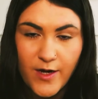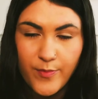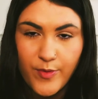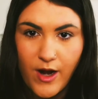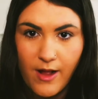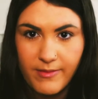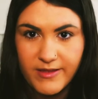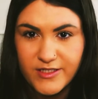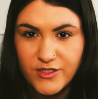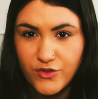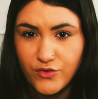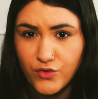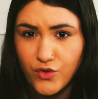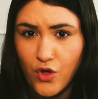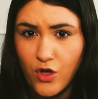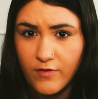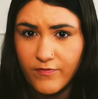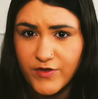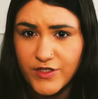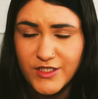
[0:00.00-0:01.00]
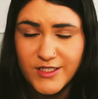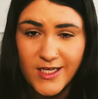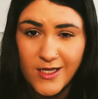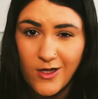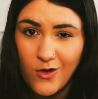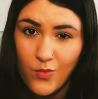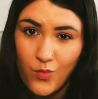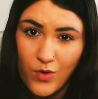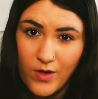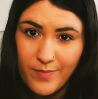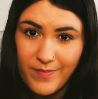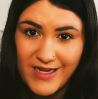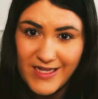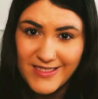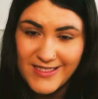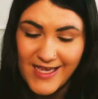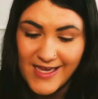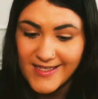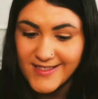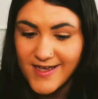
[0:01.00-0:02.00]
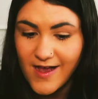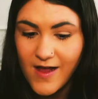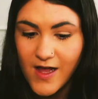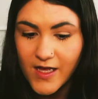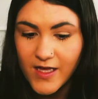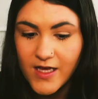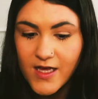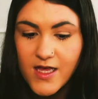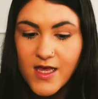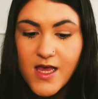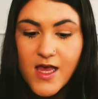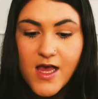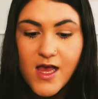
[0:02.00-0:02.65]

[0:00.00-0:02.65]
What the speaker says: are probably too long for just like a 1-minute TikTok,